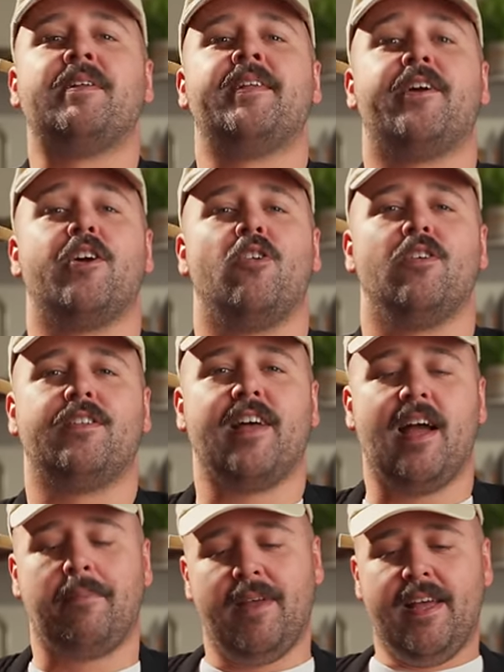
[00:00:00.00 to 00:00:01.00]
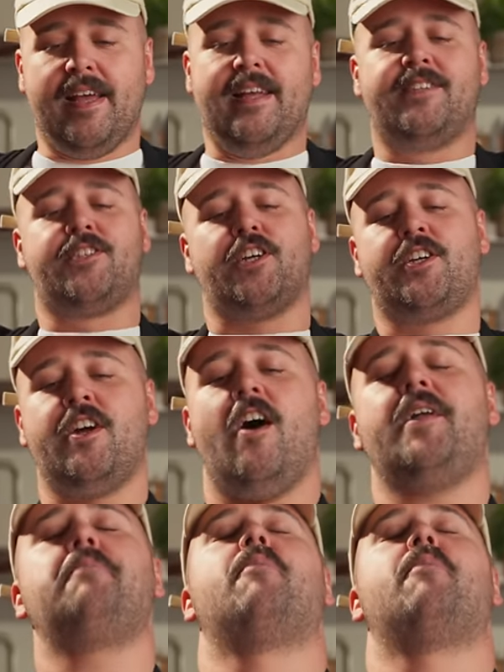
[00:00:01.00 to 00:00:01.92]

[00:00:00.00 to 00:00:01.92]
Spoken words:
been there the whole time, it's the cutting